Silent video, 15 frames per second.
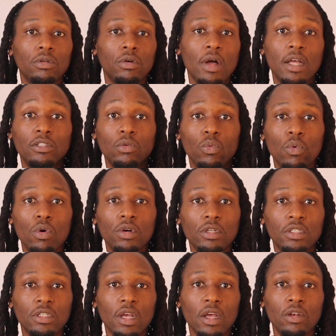You know, as a
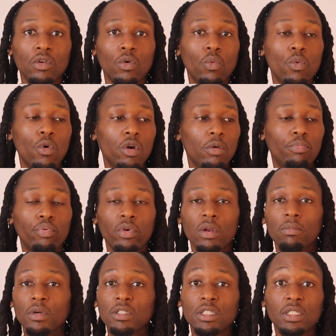water sign, you know, water
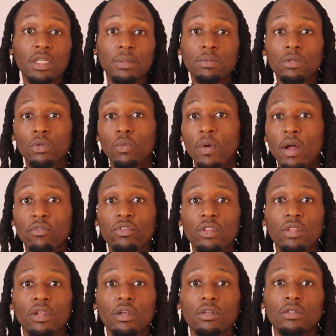pretty much seeps through
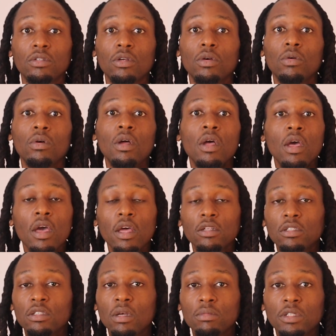everything. So
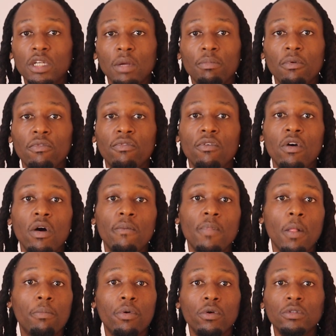in some shape or
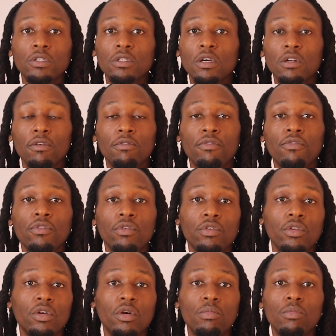form, a person is going to feel
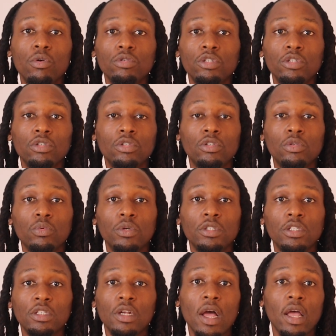your emotion, your
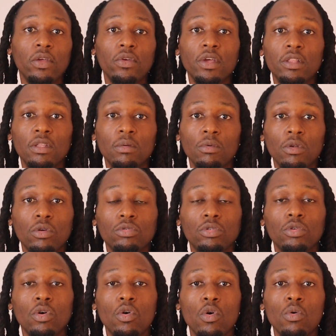intuition, now you hit them
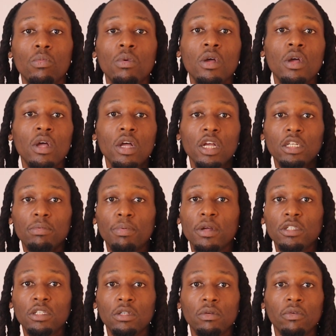close to home,
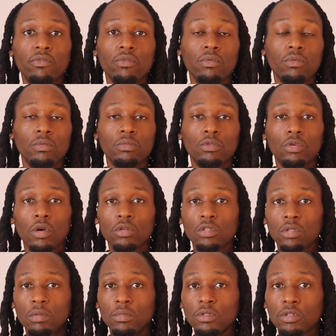especially if you
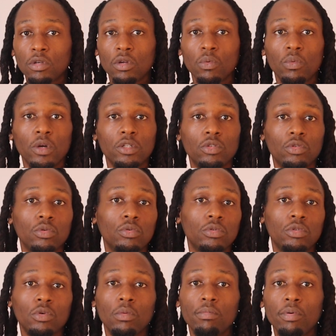talk to them a certain way too.
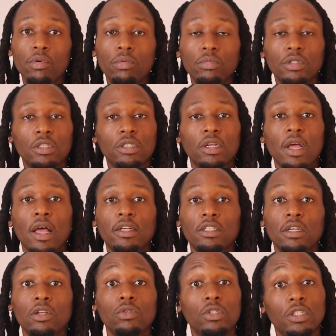So boom, you
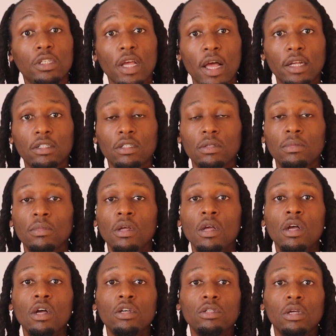just catch them.
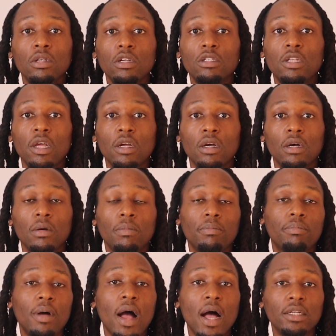So there's like a
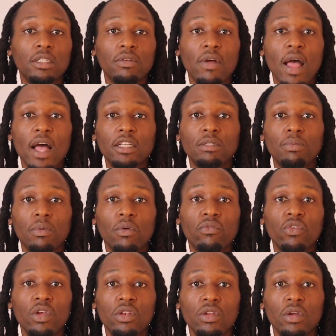positive aspect
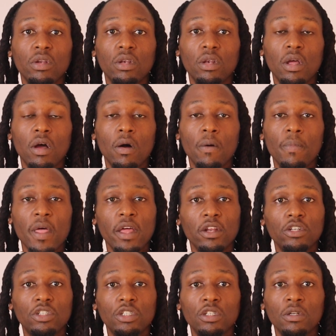within your
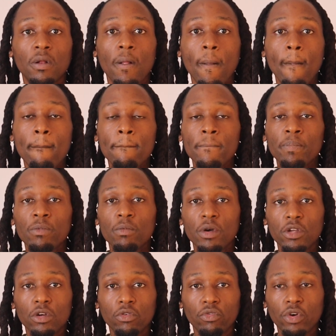energy.
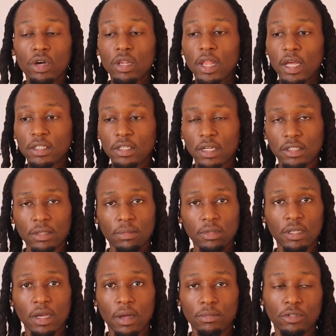But you'll realize that
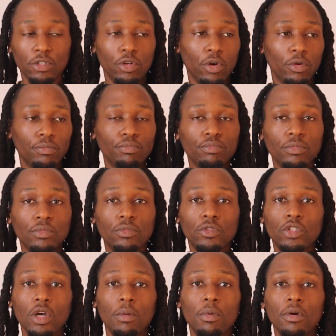sometimes, you know,
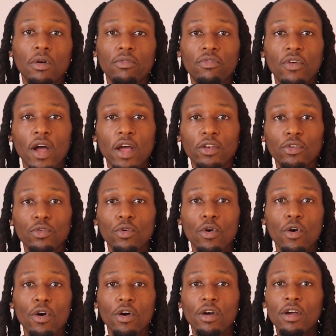trouble could find you,
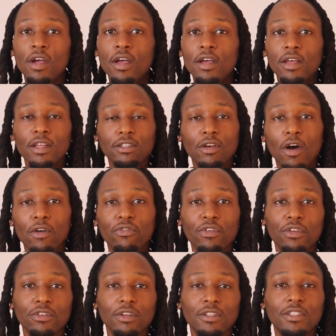or it's hard
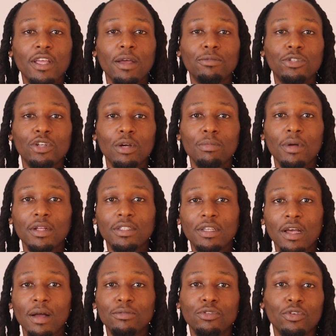for you to escape trouble at
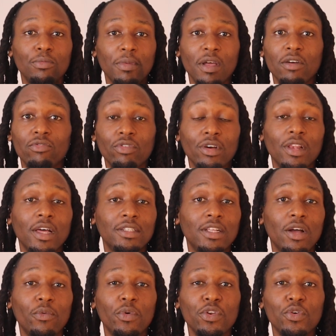times, or you may have realized
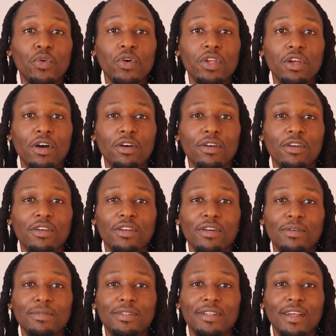that when you were younger, you
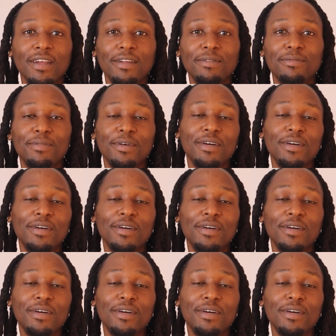know what I'm saying?